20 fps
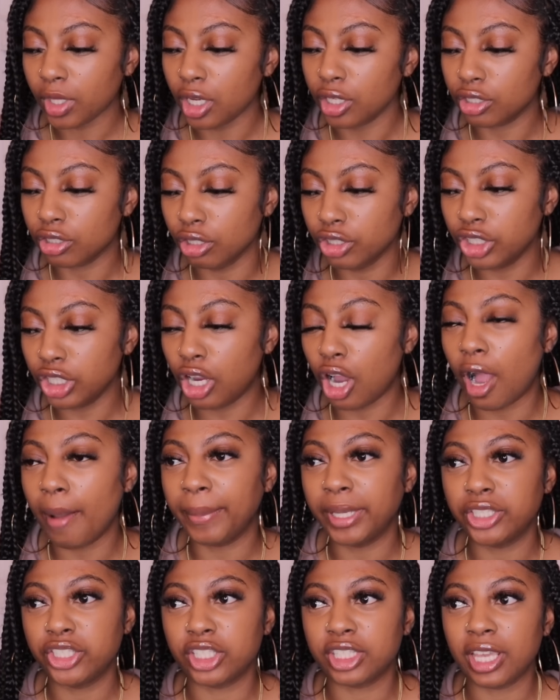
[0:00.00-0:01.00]
So she called
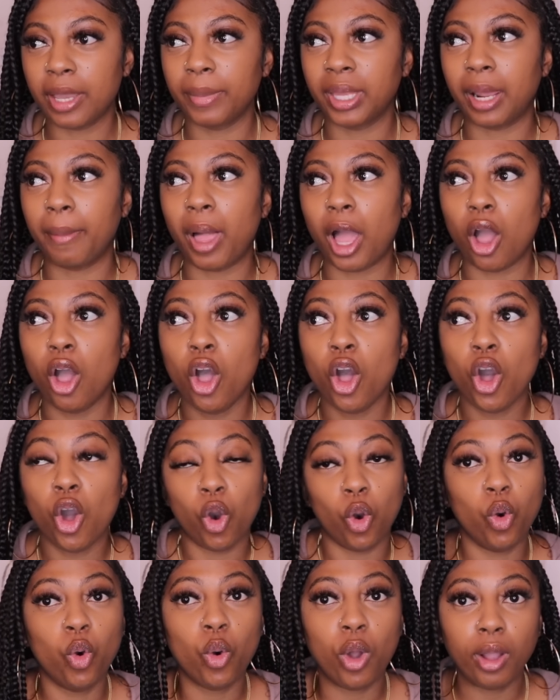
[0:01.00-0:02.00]
me and she tell me, and I'm like,
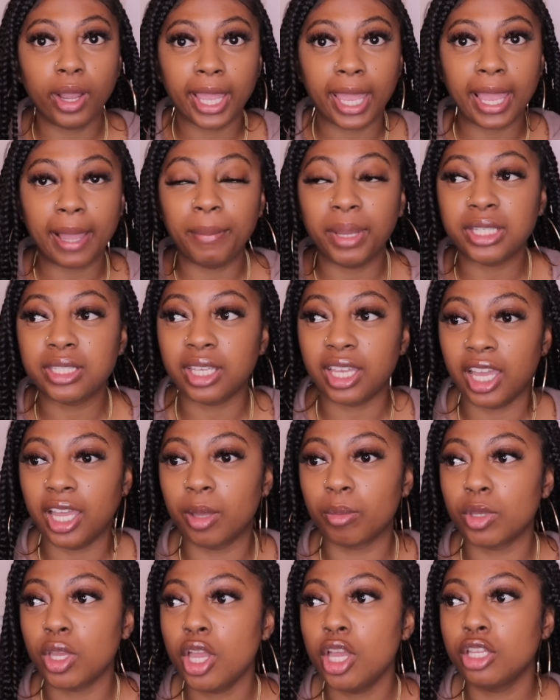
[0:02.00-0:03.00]
oh, okay, I'm about to
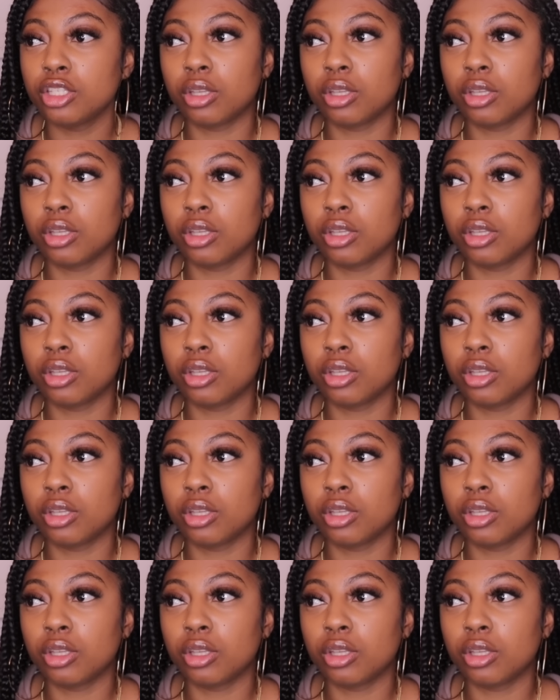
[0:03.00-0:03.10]
come.